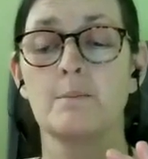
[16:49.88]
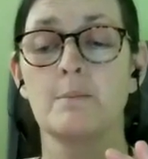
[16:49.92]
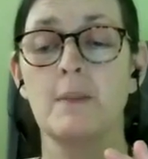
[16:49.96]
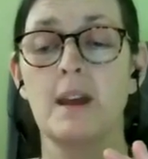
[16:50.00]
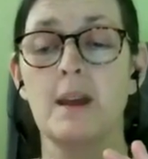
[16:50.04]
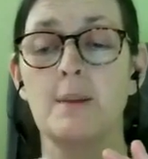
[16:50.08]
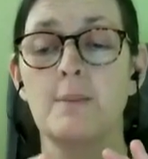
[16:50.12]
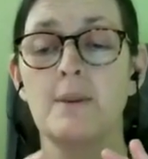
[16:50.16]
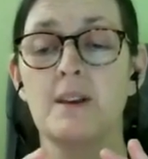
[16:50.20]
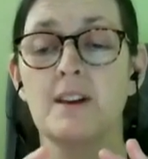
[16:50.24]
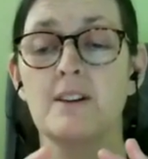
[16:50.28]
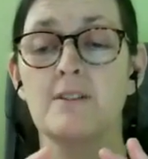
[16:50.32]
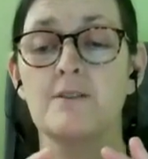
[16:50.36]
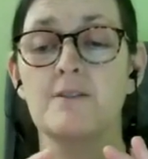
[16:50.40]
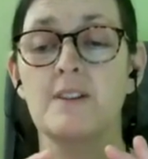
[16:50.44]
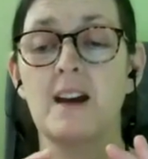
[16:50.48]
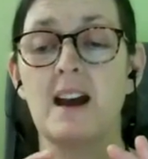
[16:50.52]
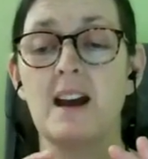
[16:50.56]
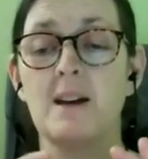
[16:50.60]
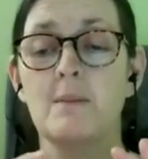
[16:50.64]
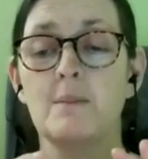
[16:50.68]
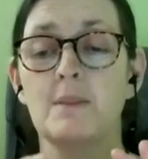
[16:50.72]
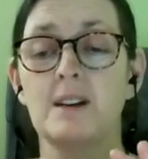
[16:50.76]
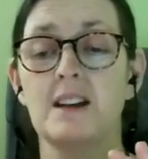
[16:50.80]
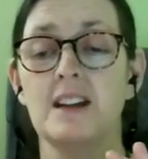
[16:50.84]
Maybe a
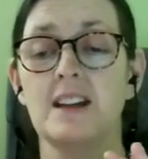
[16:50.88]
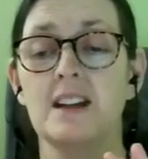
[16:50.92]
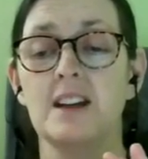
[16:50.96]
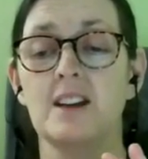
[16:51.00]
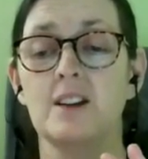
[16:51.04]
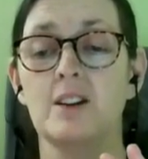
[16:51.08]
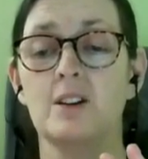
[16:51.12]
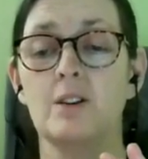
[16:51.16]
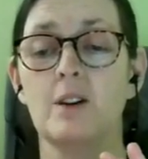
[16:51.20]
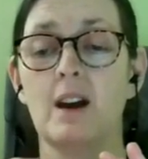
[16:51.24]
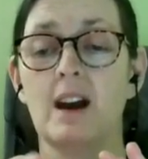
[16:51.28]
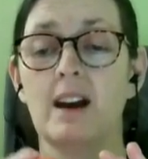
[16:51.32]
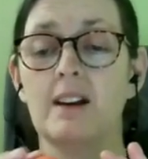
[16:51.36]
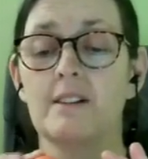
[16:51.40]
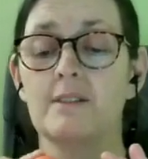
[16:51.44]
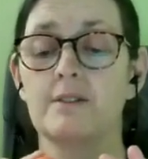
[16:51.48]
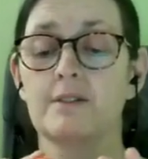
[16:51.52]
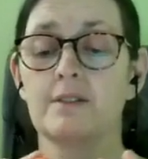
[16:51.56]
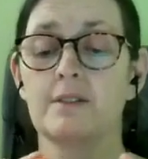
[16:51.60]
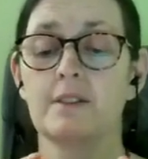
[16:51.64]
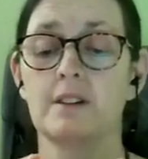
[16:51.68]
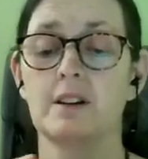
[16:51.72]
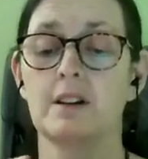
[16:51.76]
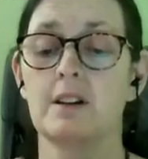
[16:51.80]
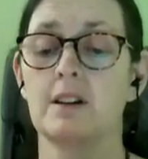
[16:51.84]
family who have